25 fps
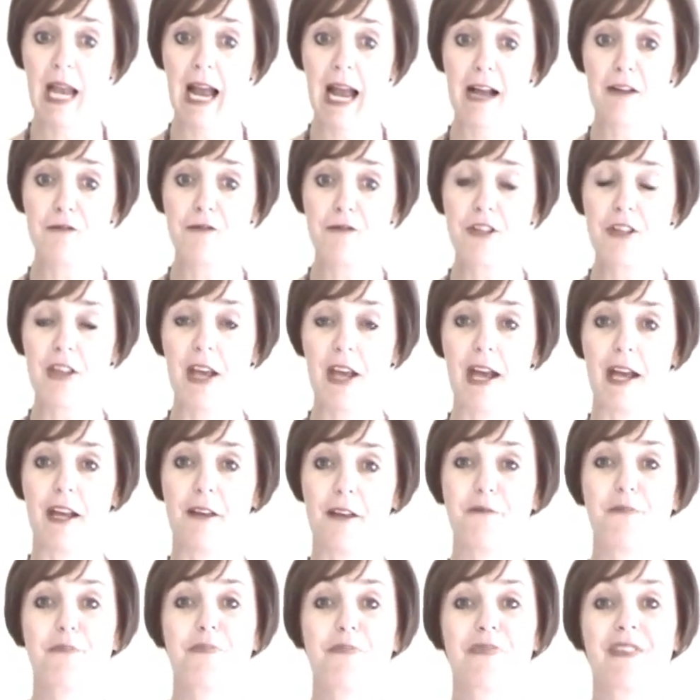After
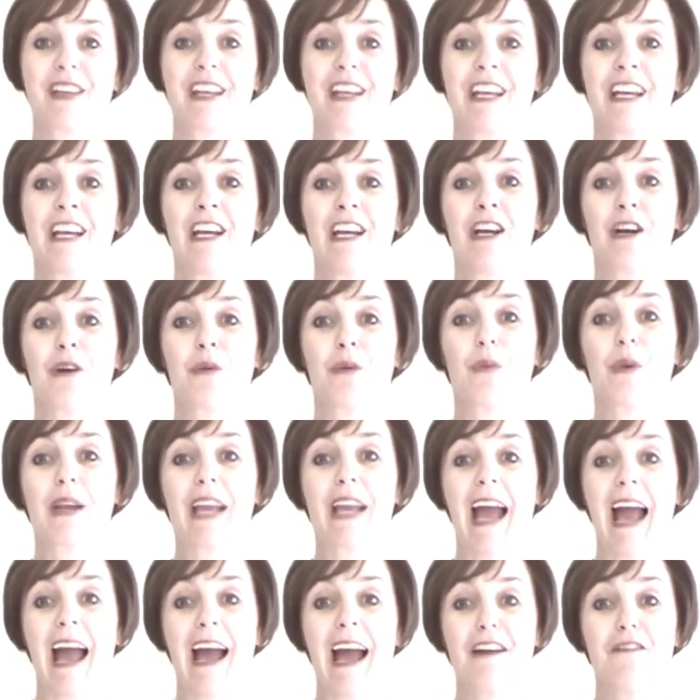that, we
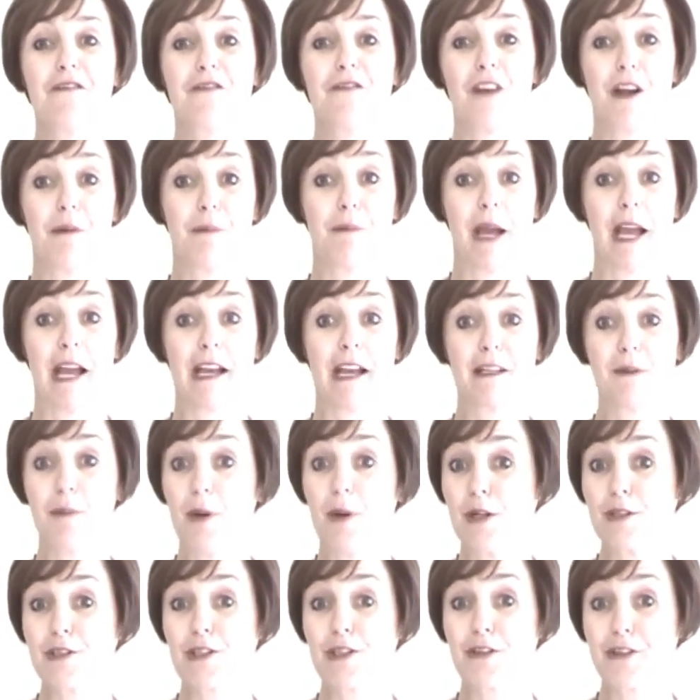have a bag, a
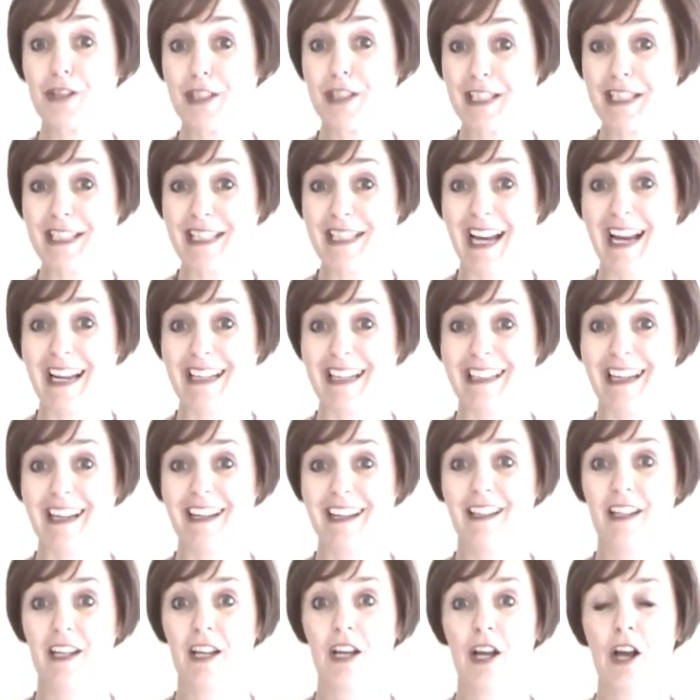box or a container
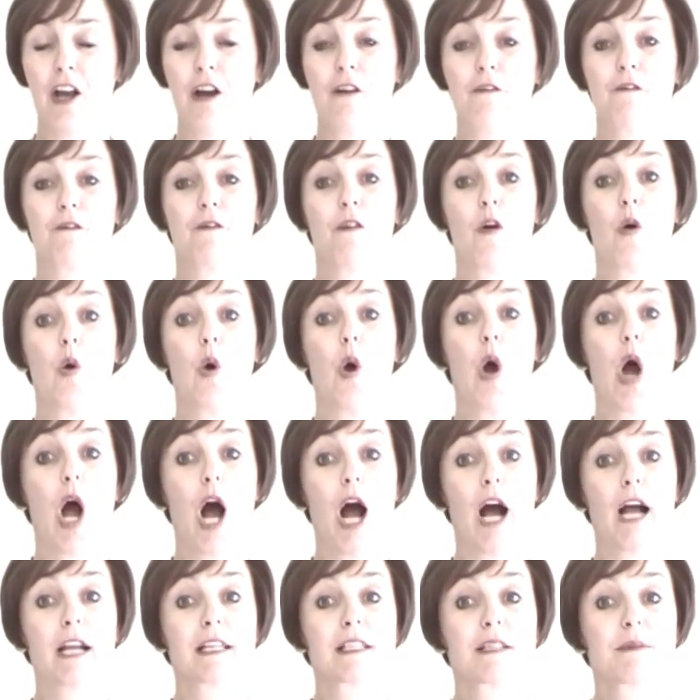for
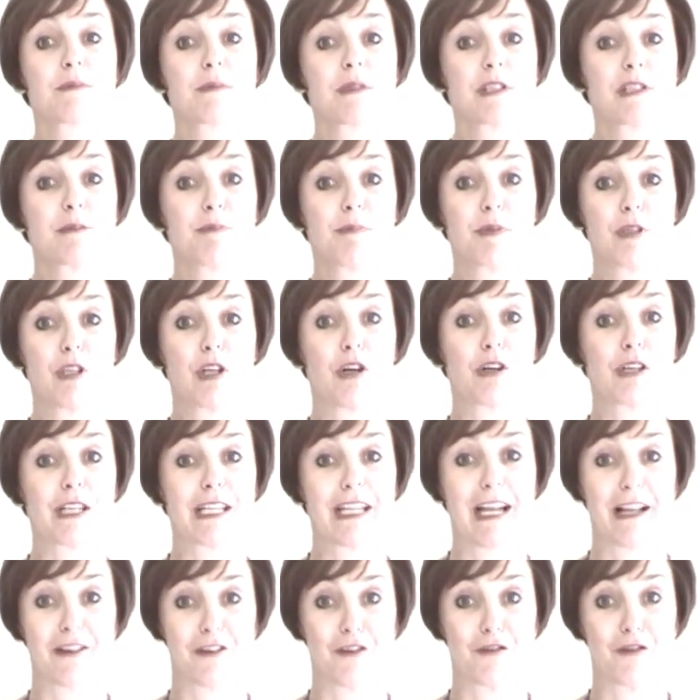items that belong
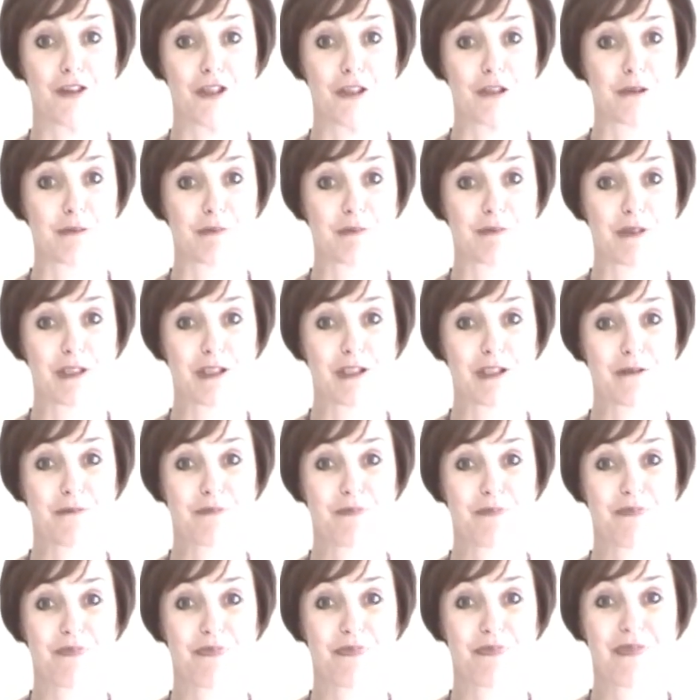in other rooms.
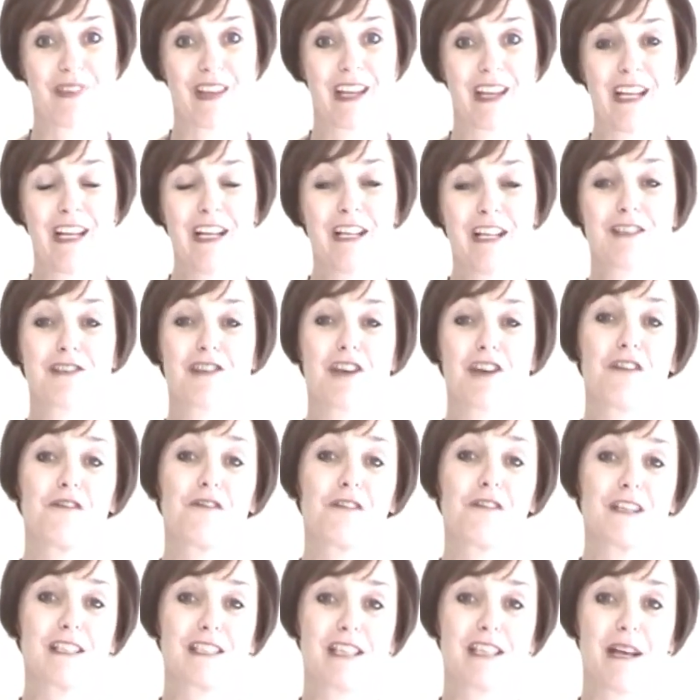So
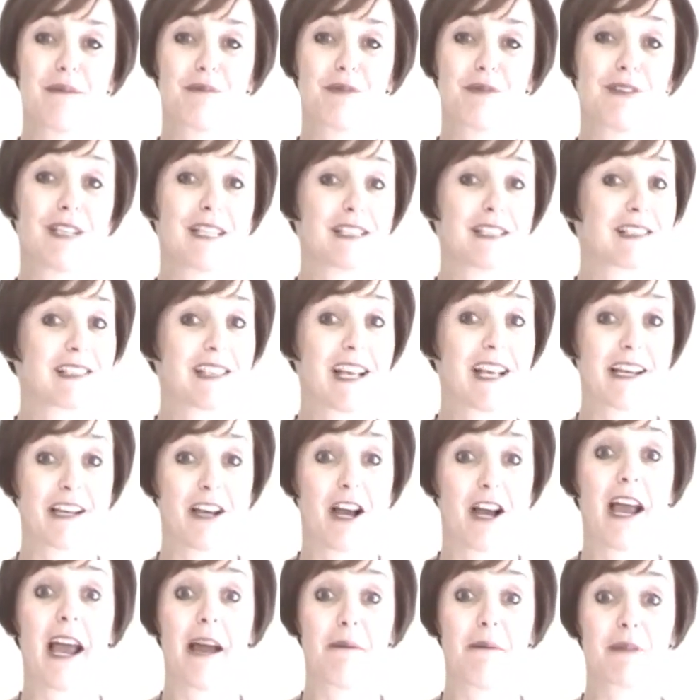for example, let's say
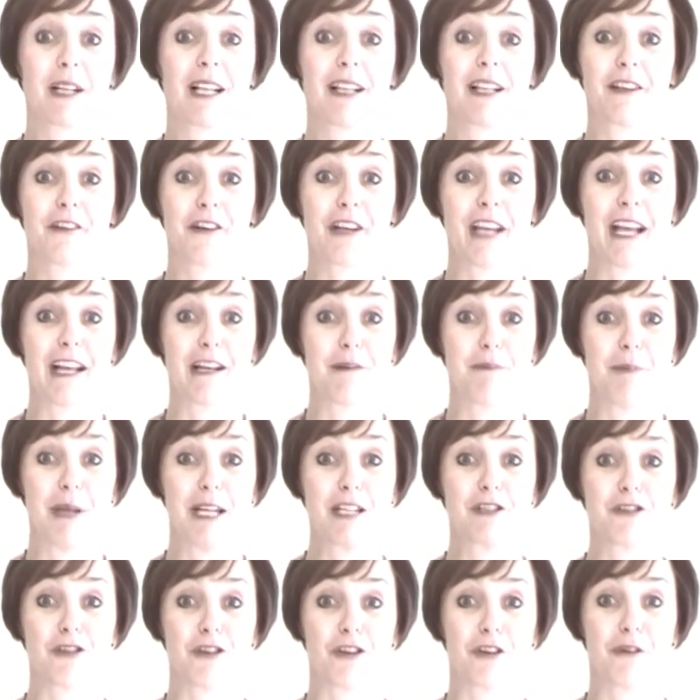I am clearing out a
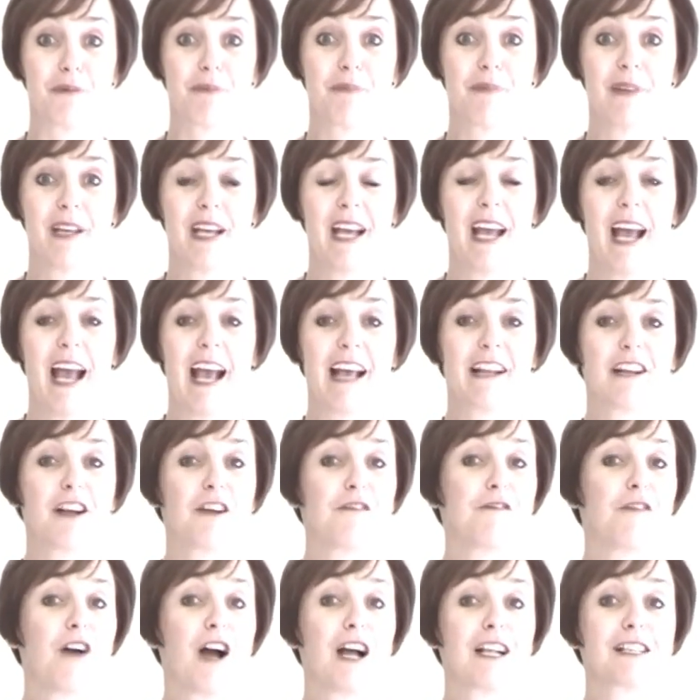bedroom and
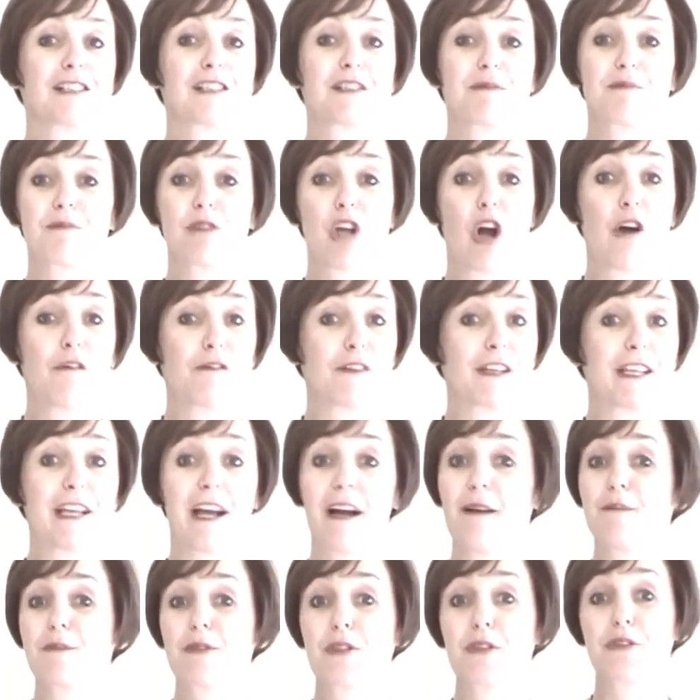I find some coffee
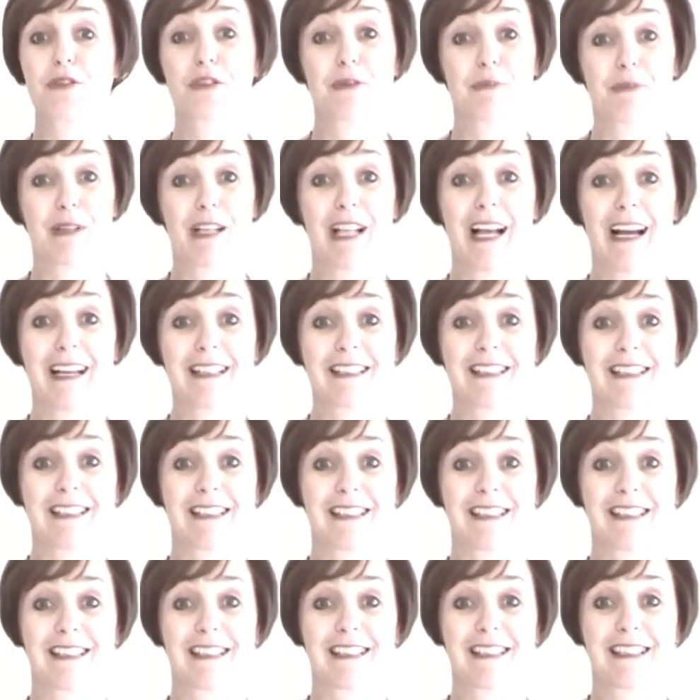cups or some
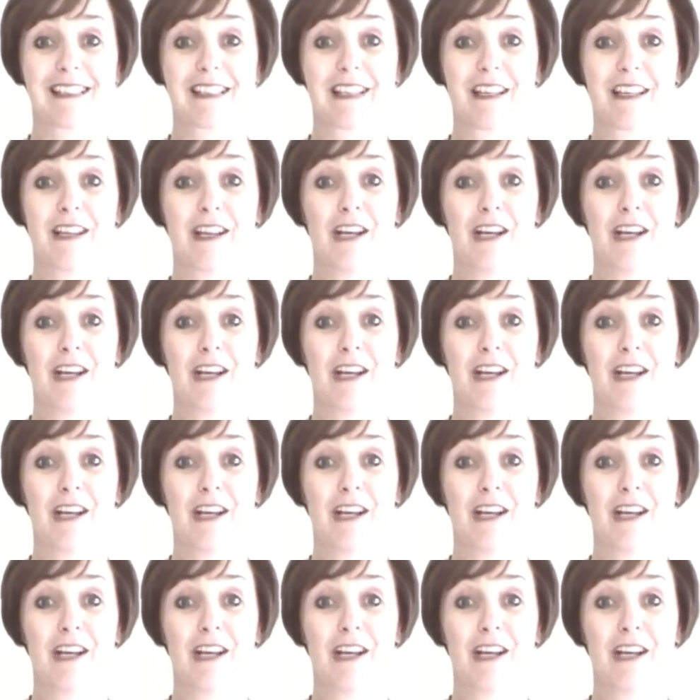glasses.